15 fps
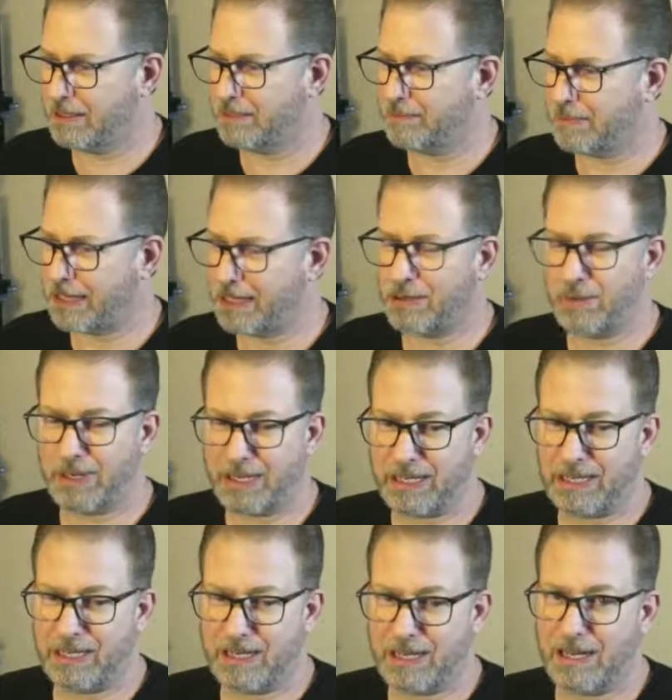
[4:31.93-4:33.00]
By the
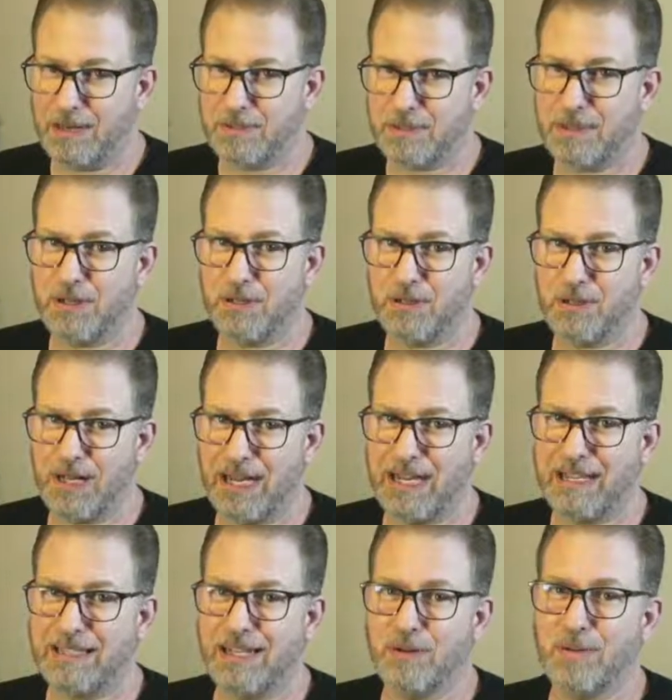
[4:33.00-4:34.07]
way, I'm so
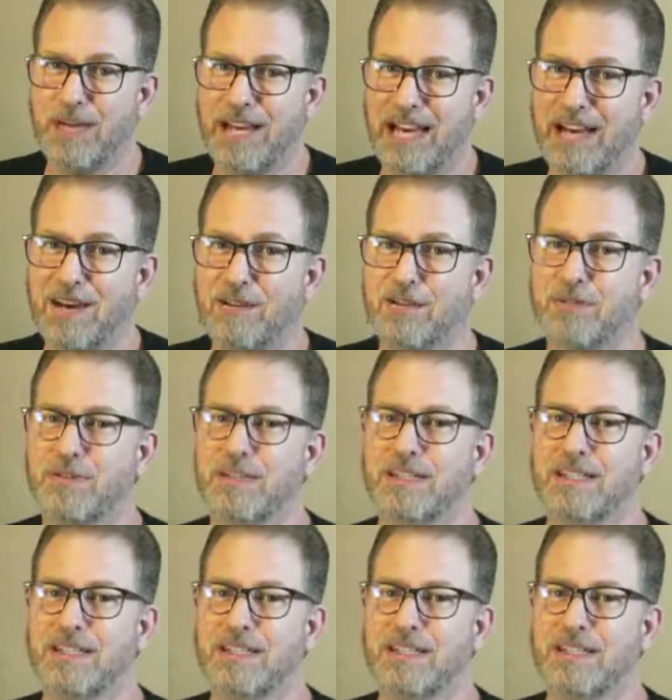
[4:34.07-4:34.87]
glad that we have,